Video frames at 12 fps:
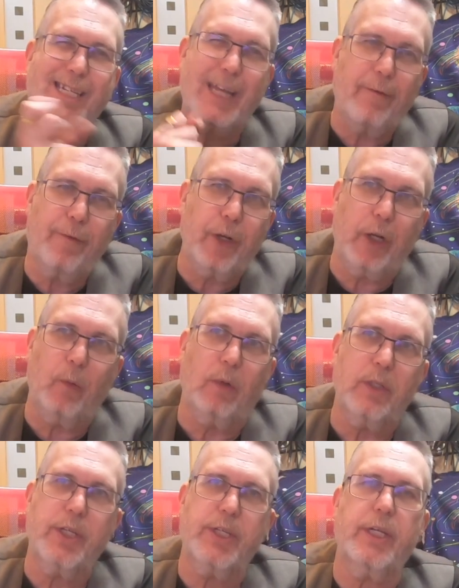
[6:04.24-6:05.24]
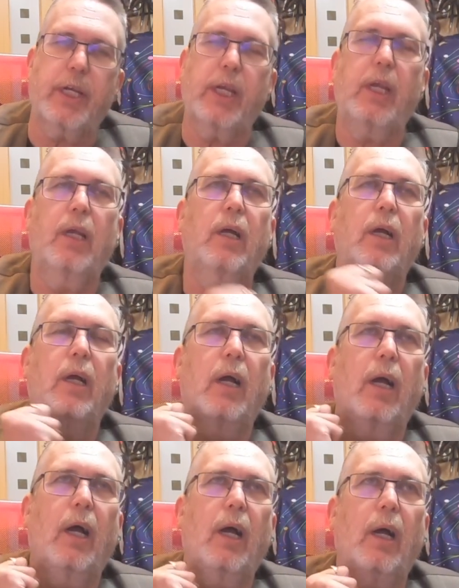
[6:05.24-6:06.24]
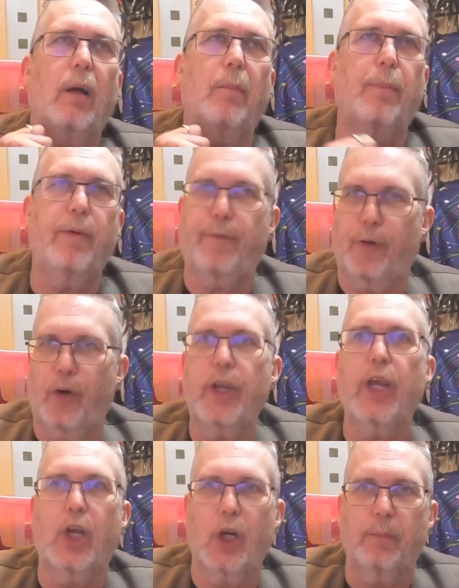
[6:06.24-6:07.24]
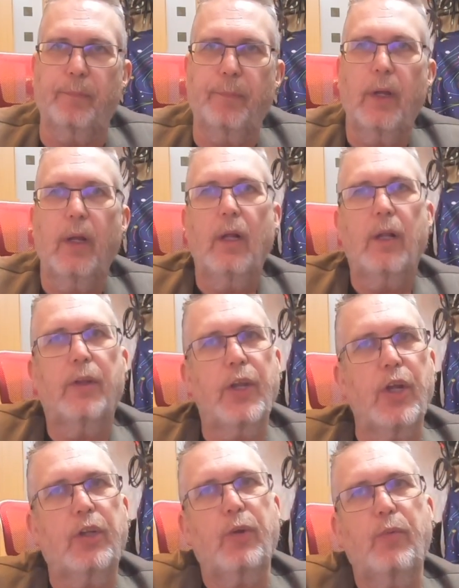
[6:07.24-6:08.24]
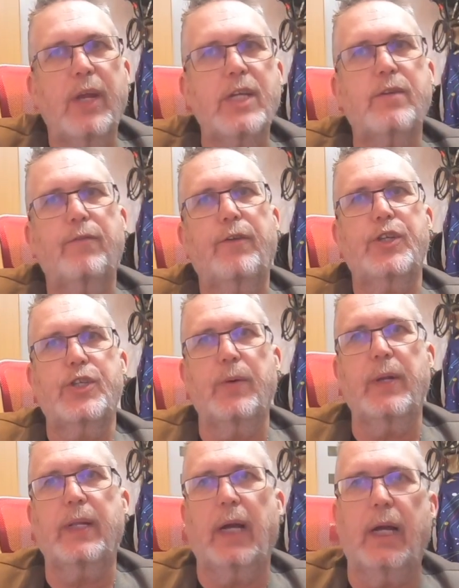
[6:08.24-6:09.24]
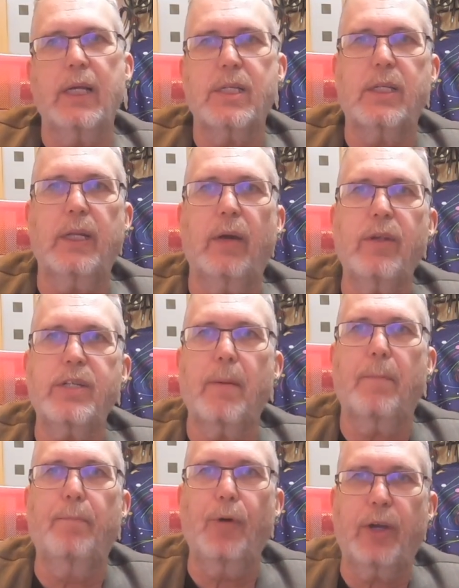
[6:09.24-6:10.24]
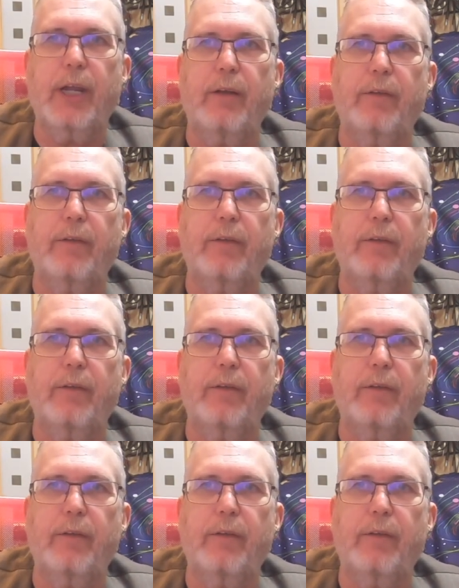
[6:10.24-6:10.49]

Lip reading: definitely want to see before you come. The other reason for doing that is there is a booking